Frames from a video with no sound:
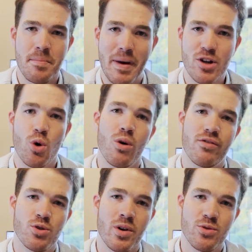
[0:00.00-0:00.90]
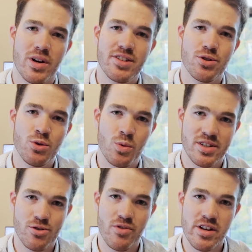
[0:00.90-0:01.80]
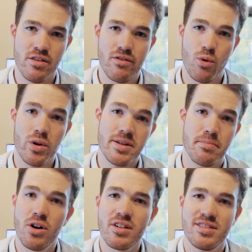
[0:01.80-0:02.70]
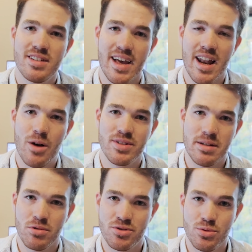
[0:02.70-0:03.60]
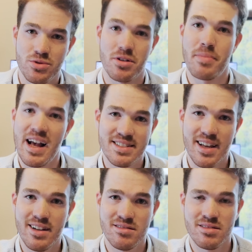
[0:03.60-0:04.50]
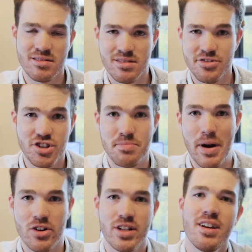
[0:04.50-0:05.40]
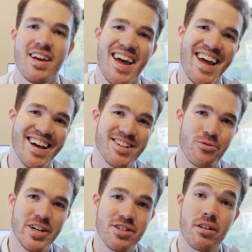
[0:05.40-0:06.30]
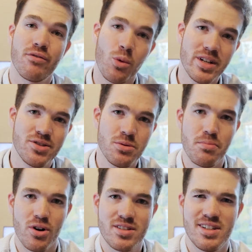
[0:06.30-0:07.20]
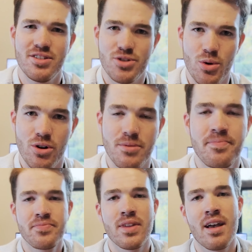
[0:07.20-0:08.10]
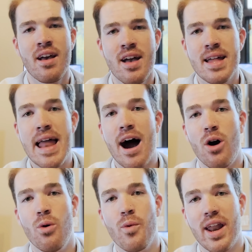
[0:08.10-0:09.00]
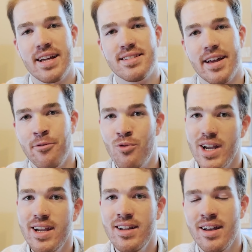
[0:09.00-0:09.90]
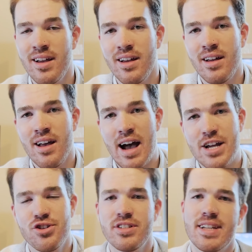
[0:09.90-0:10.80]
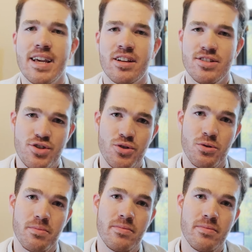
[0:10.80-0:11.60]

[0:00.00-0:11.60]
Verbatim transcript: My goal for 2022 was to read 40 books and I was able to surpass that just barely and reach 42 books in total. Now, when I say read, I should say consume.